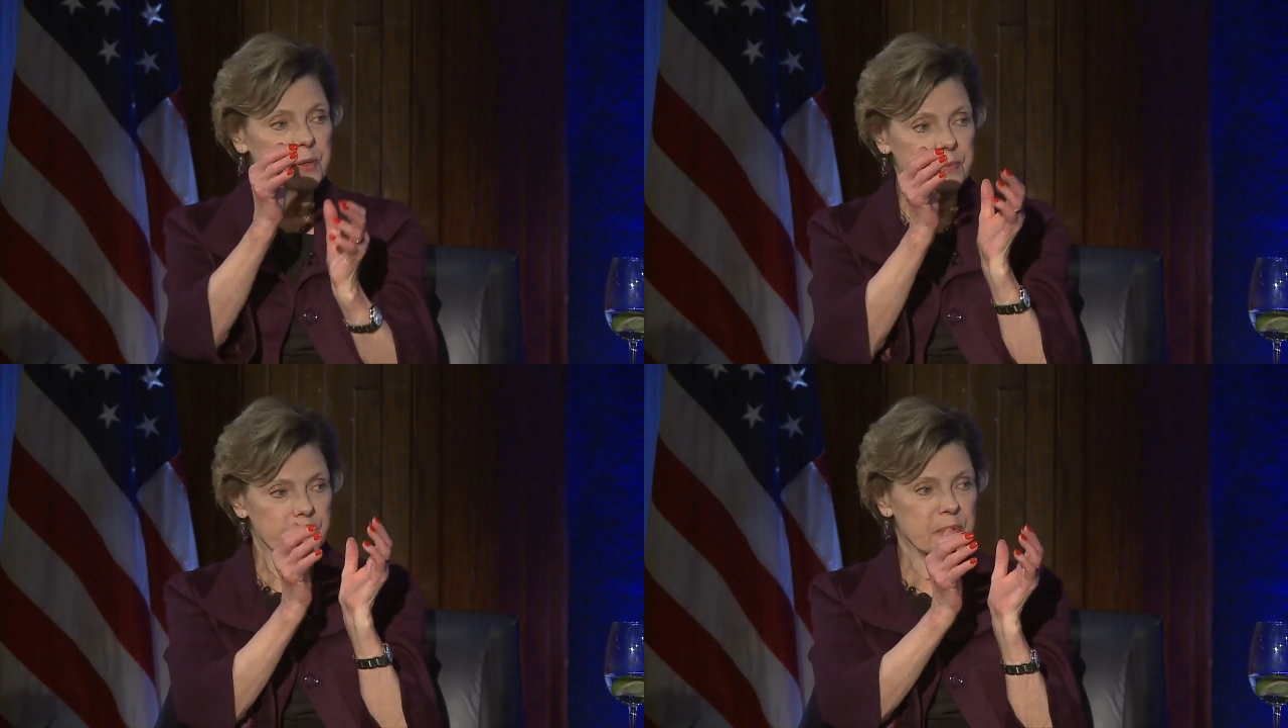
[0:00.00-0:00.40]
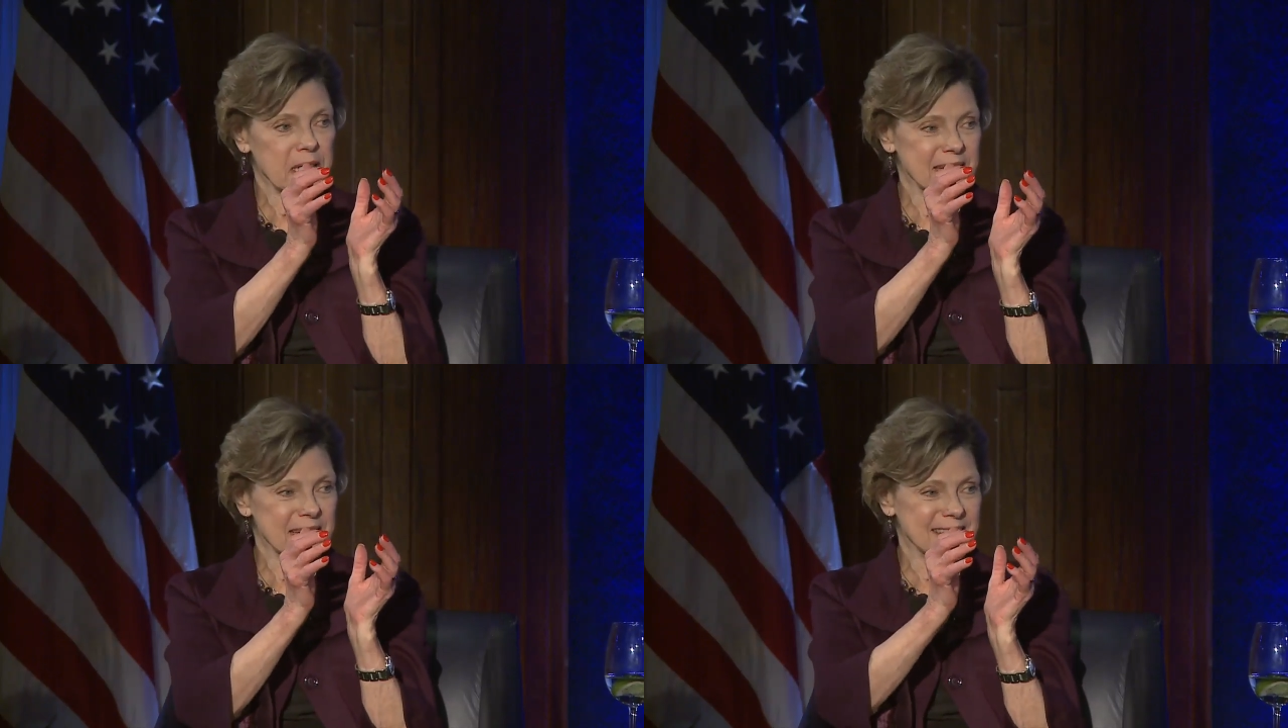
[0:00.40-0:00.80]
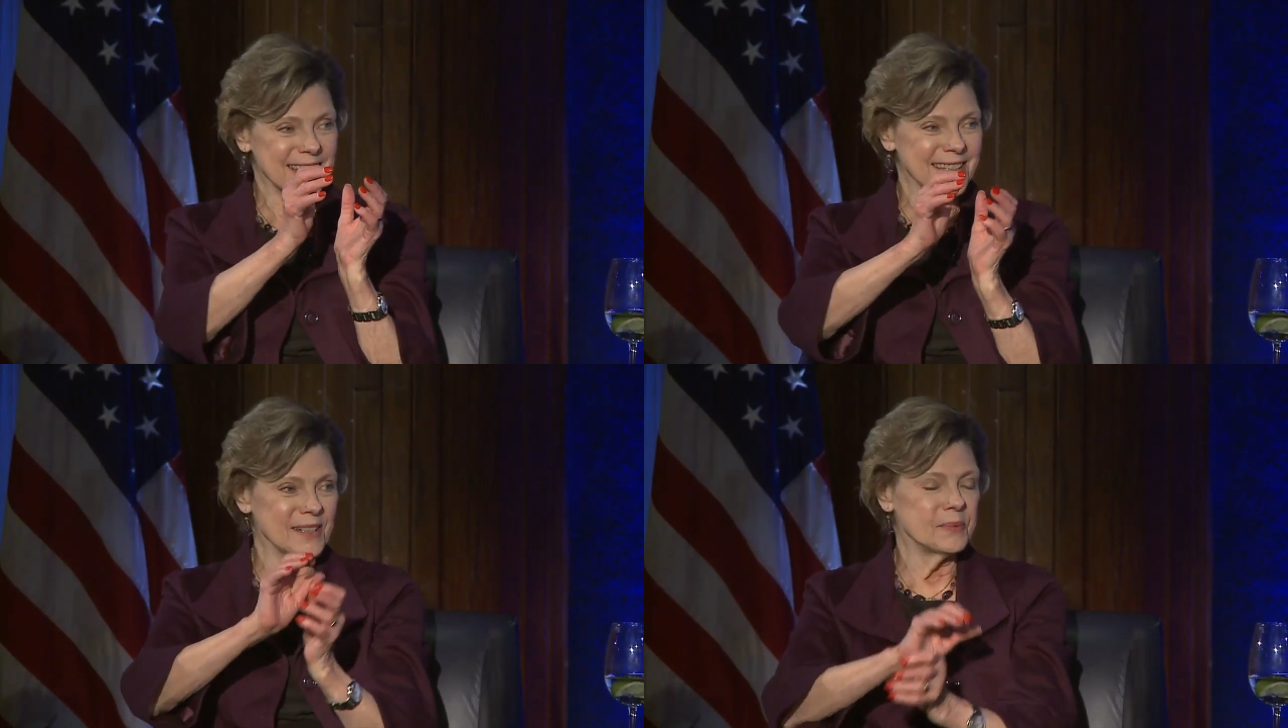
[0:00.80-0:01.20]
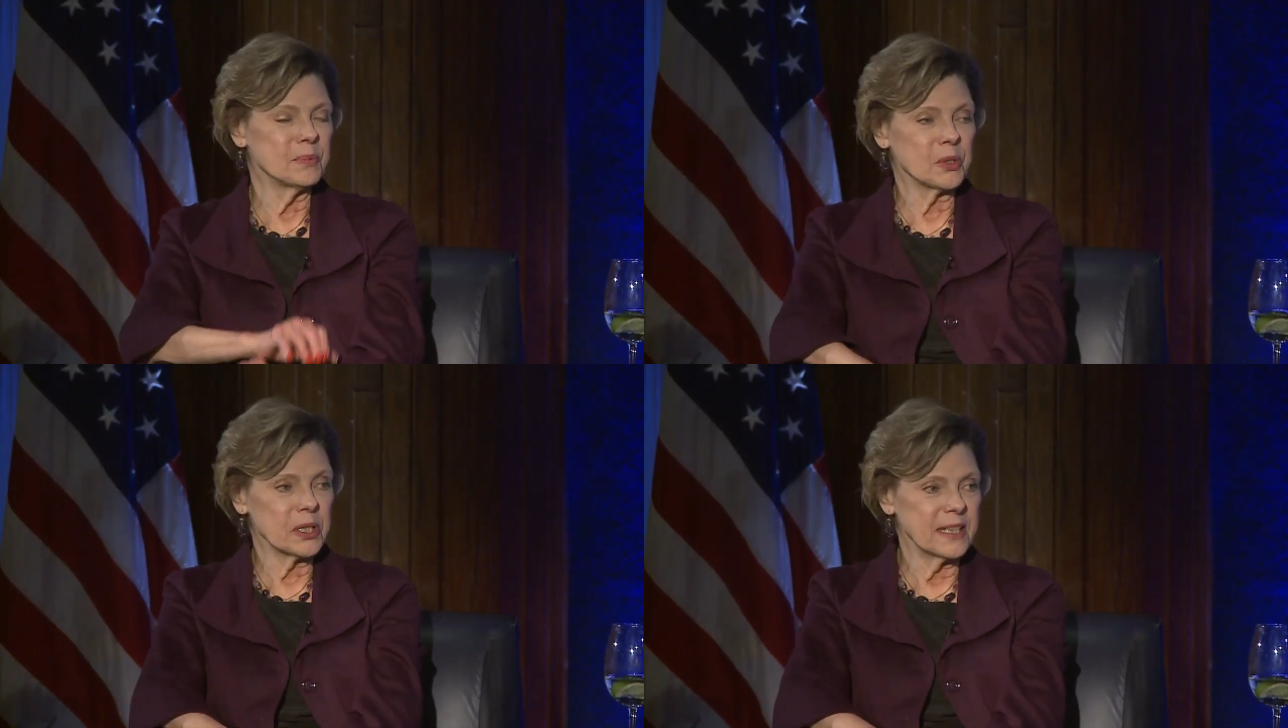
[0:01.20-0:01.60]
the minutes in the
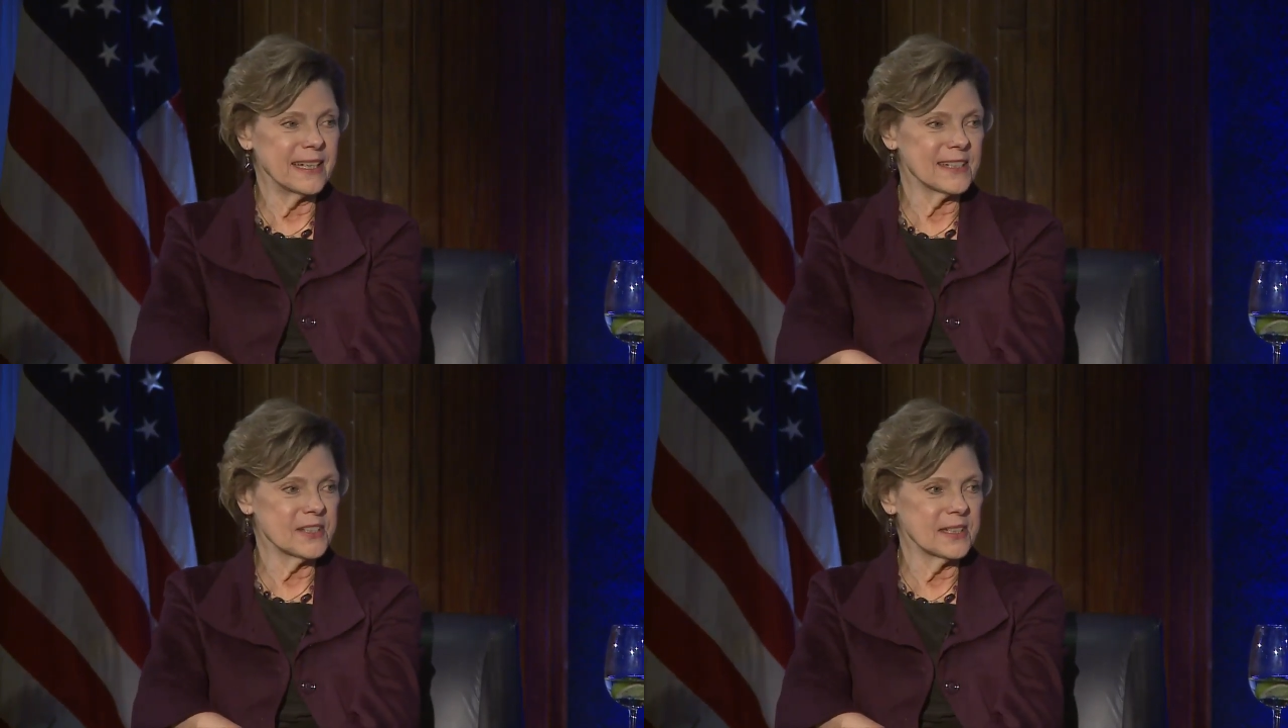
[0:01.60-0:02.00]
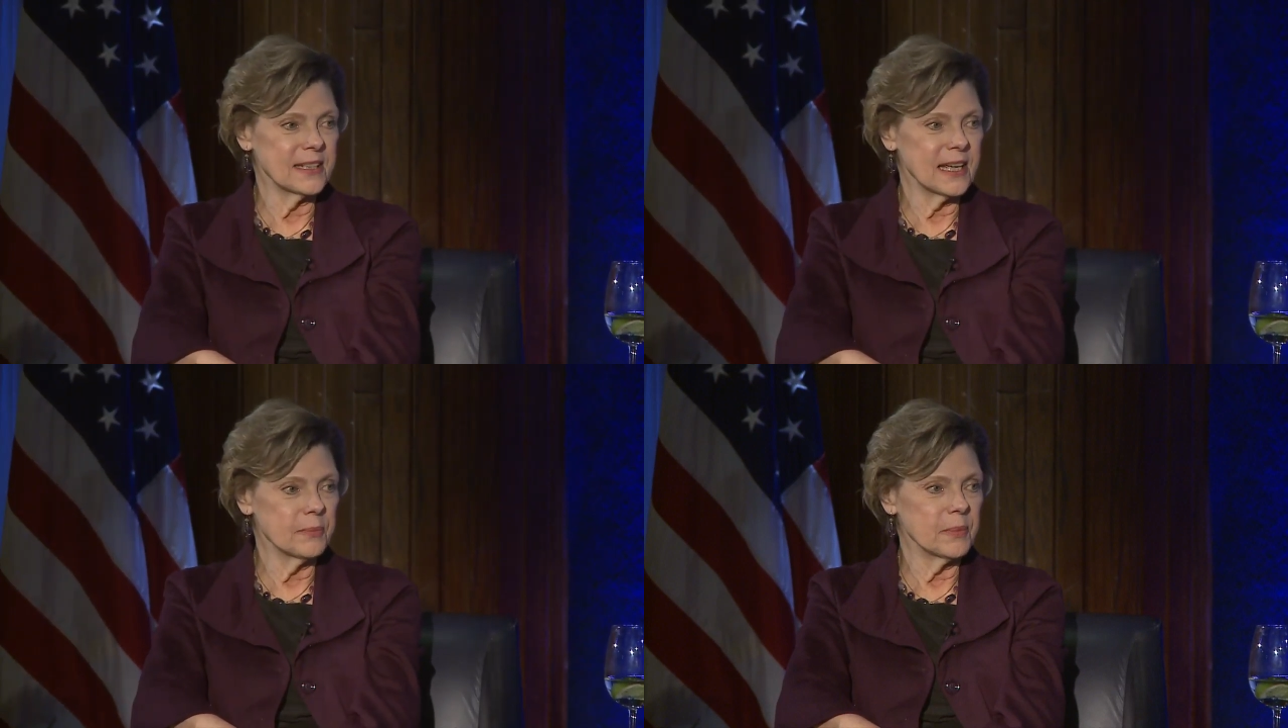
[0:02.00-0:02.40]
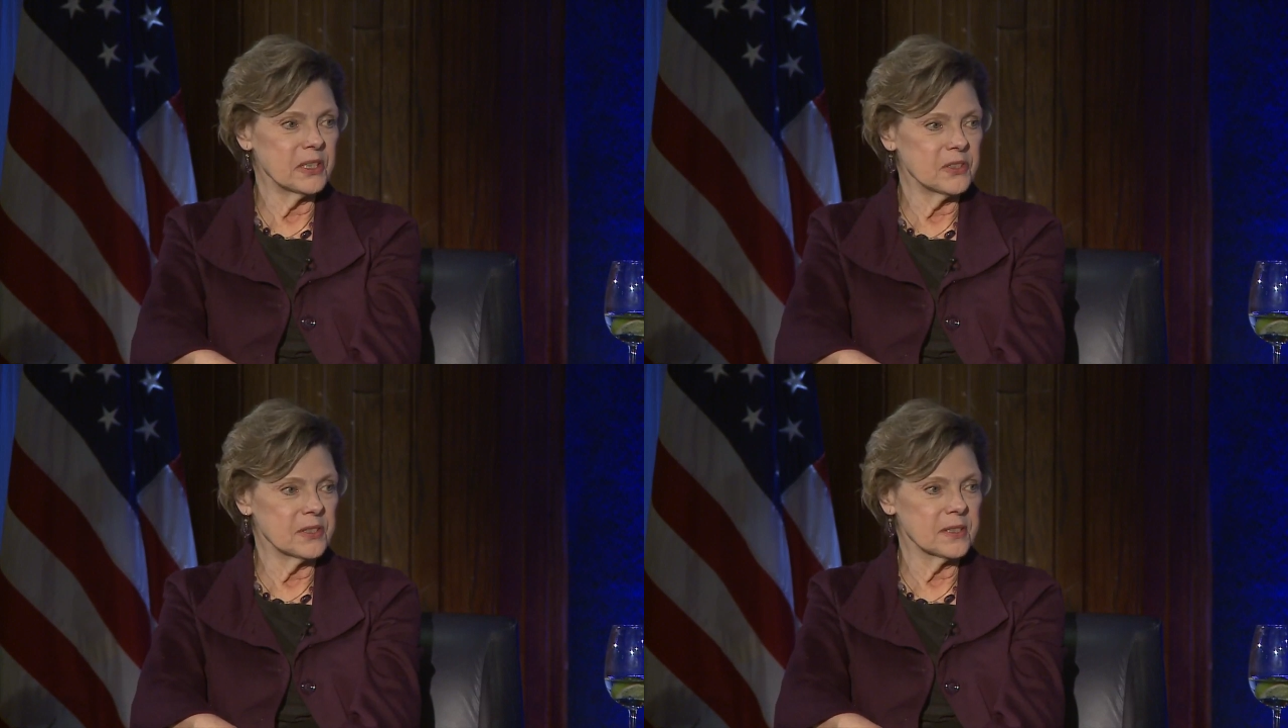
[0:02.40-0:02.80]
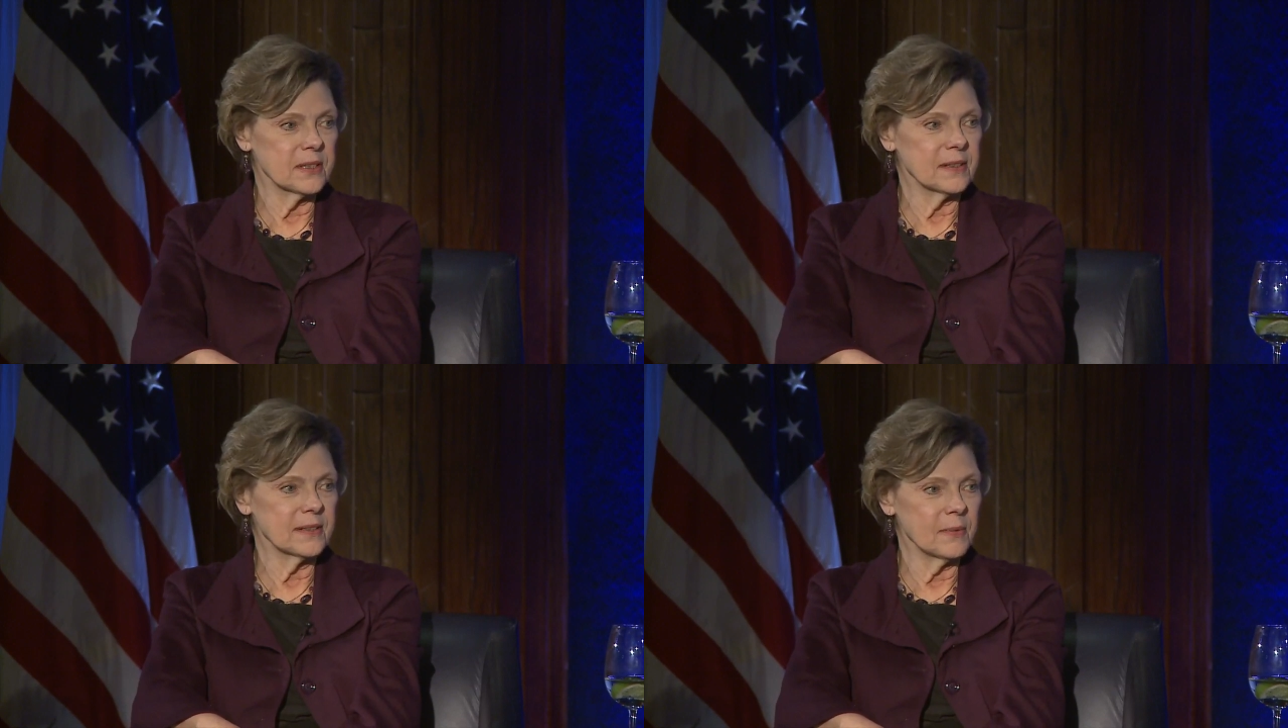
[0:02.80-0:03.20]
broadcast and how much is.
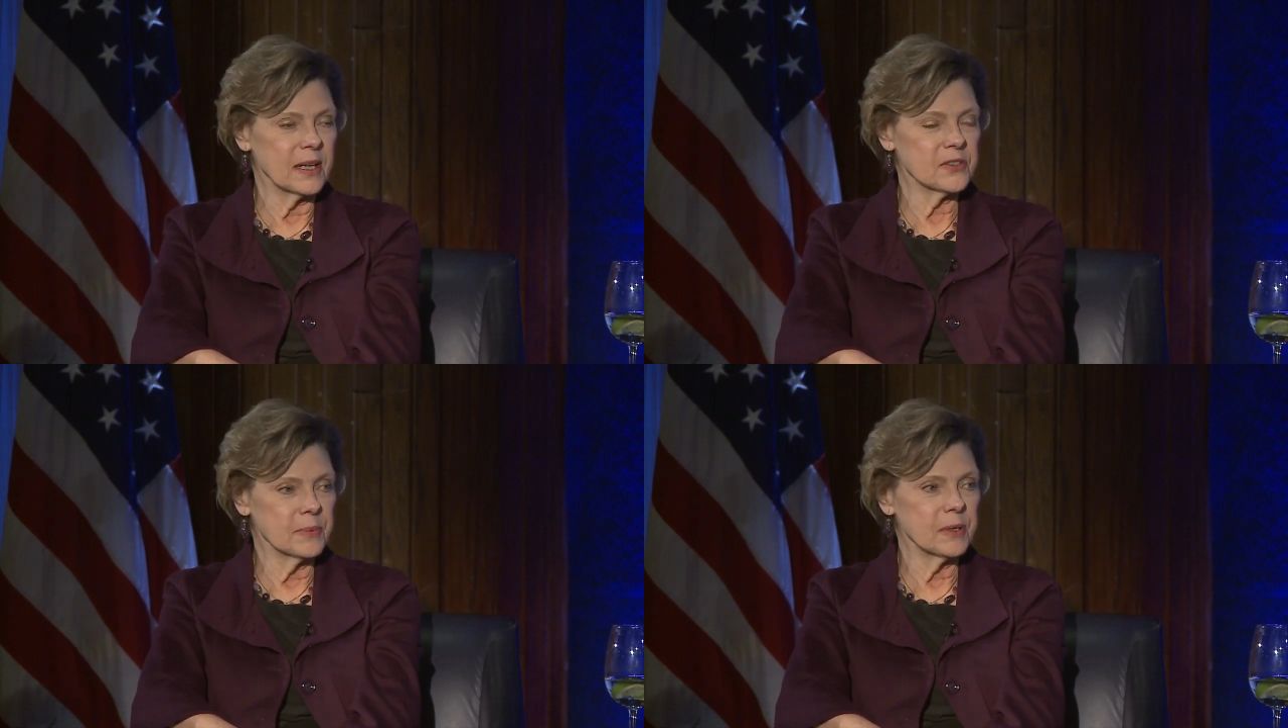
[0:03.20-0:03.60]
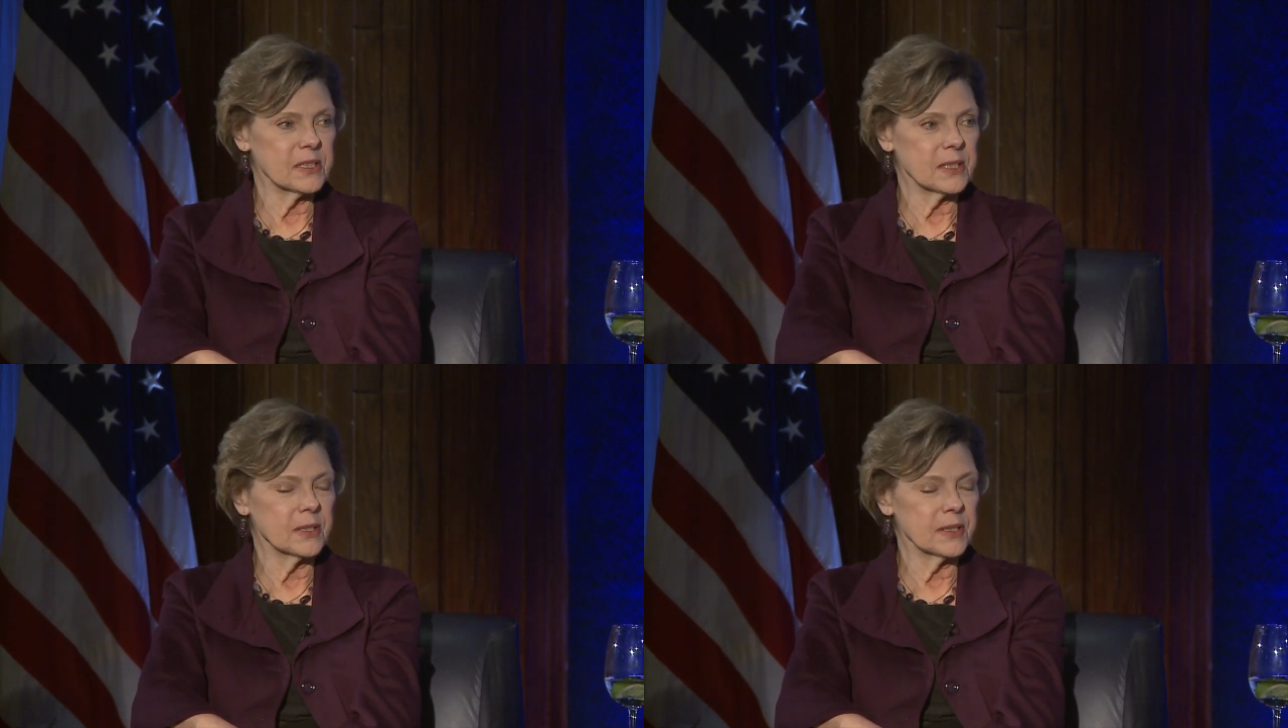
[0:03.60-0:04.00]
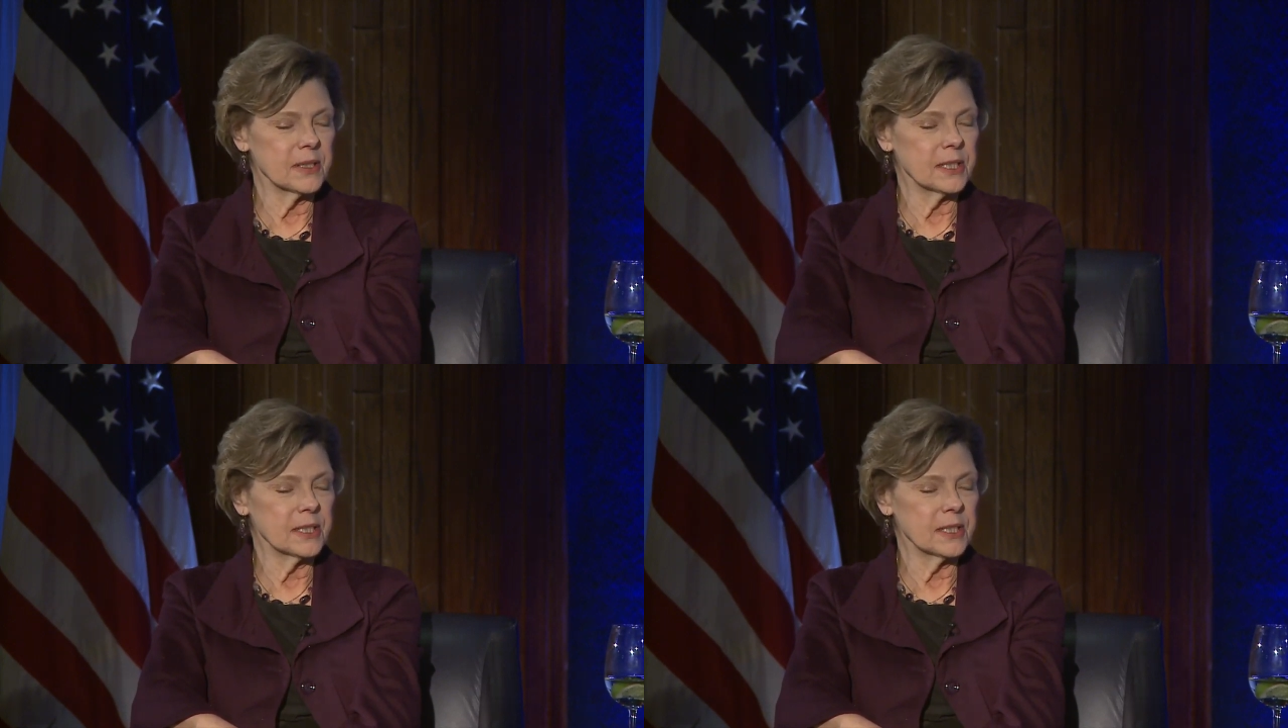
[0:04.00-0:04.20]
Where do you find the